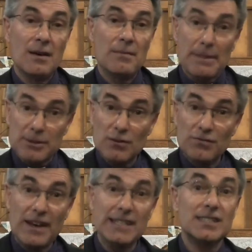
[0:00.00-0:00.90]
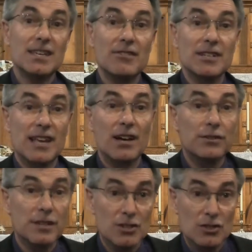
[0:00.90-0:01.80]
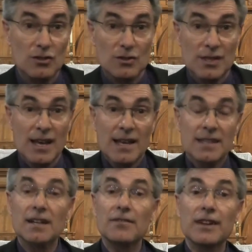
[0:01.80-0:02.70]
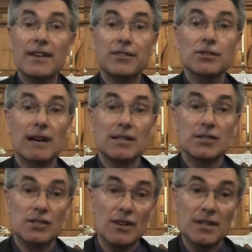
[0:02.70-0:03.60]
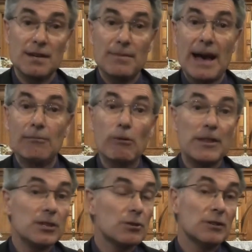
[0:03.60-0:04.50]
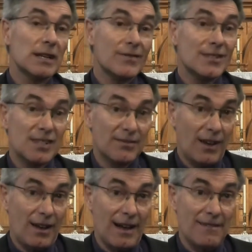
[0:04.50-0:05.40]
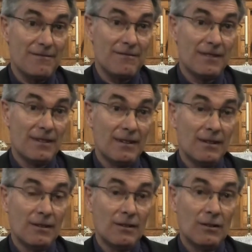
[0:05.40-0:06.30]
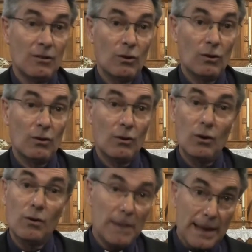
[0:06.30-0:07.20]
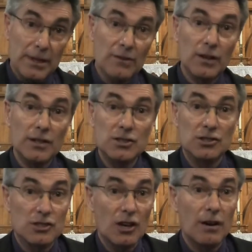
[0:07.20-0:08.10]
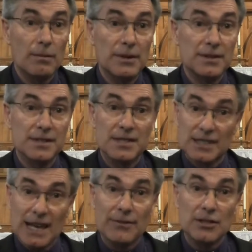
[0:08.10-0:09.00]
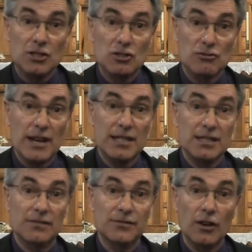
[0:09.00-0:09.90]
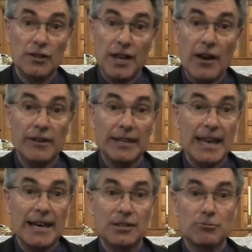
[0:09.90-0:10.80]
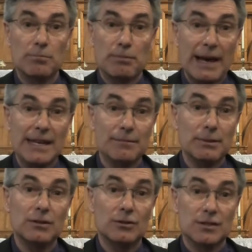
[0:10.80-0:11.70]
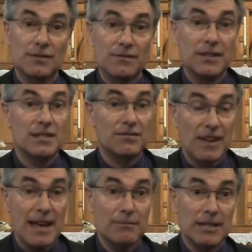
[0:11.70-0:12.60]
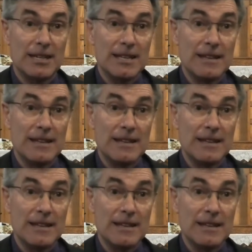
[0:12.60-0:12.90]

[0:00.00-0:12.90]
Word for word: Perhaps you've faced serious health issues that have left you uncertain about whether you would even survive. Or maybe you've lost your job and discovered the stress of not knowing how you would pay your bills and feed your family.